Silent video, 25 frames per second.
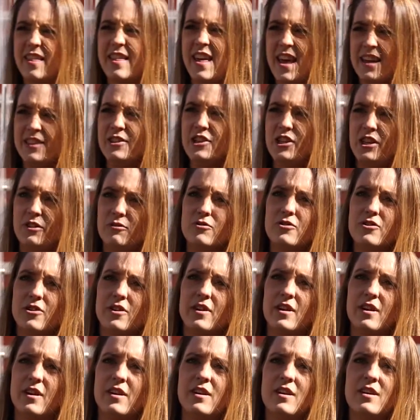their
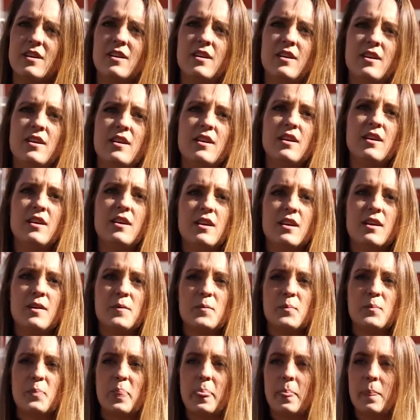children.
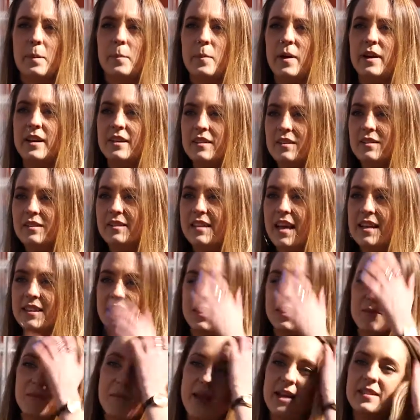And it
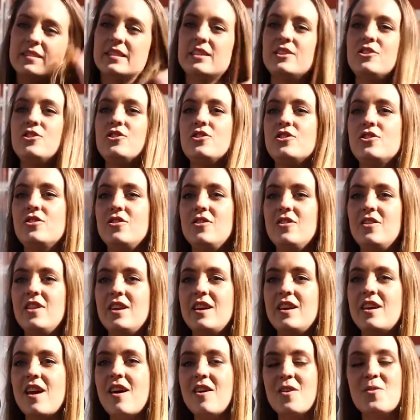sends a message to the
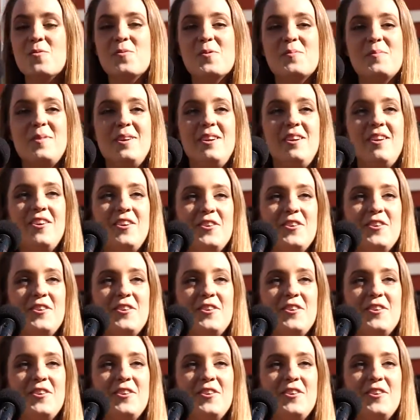young woman